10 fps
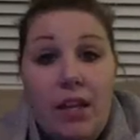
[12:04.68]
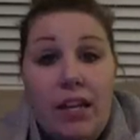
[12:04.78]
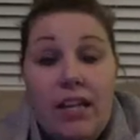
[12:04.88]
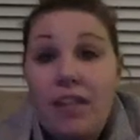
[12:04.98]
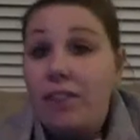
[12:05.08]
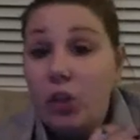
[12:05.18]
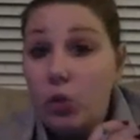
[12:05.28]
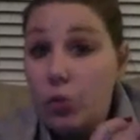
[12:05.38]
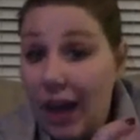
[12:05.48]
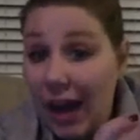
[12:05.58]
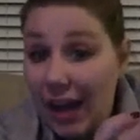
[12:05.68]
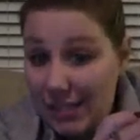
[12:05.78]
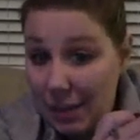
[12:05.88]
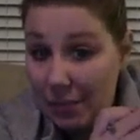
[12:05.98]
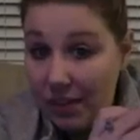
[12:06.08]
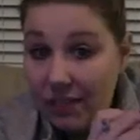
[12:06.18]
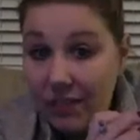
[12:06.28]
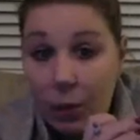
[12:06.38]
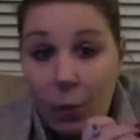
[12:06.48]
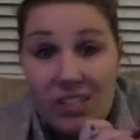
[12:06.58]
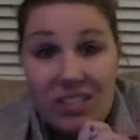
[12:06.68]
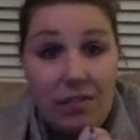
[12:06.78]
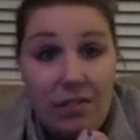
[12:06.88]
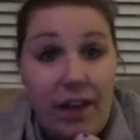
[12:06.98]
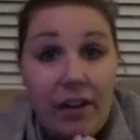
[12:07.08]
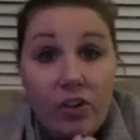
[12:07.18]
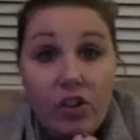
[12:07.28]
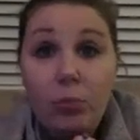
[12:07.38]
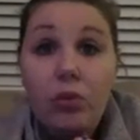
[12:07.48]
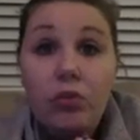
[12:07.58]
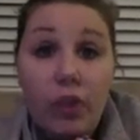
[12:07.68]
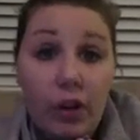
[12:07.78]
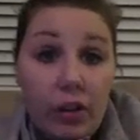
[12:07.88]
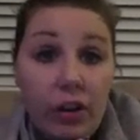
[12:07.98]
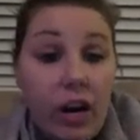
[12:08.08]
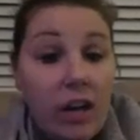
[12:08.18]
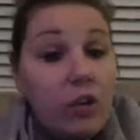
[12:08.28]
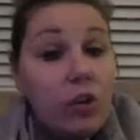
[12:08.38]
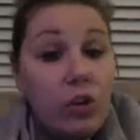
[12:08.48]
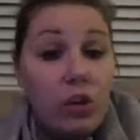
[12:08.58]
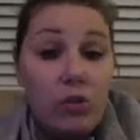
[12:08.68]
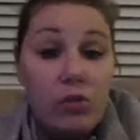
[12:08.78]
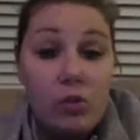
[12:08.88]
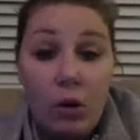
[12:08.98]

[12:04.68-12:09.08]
If you got something that wasn't factorable further and you couldn't use square